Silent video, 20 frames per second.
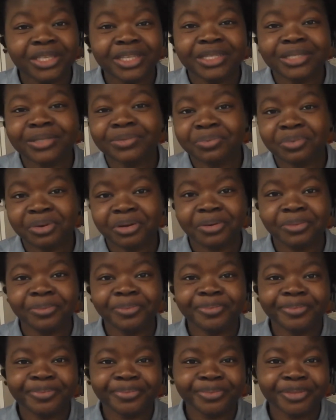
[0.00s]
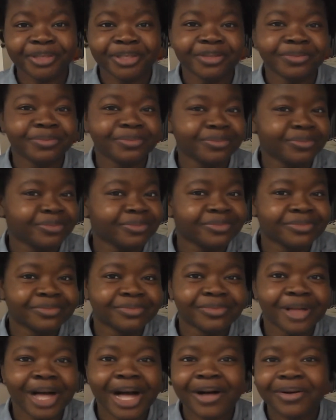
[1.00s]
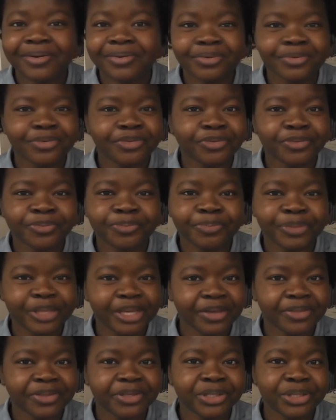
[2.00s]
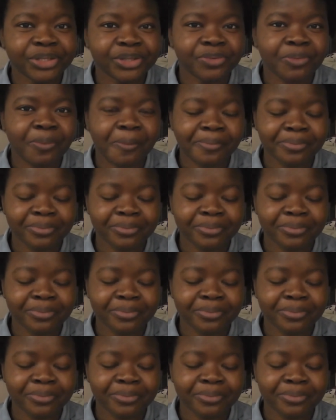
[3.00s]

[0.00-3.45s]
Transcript: this one out of the other two.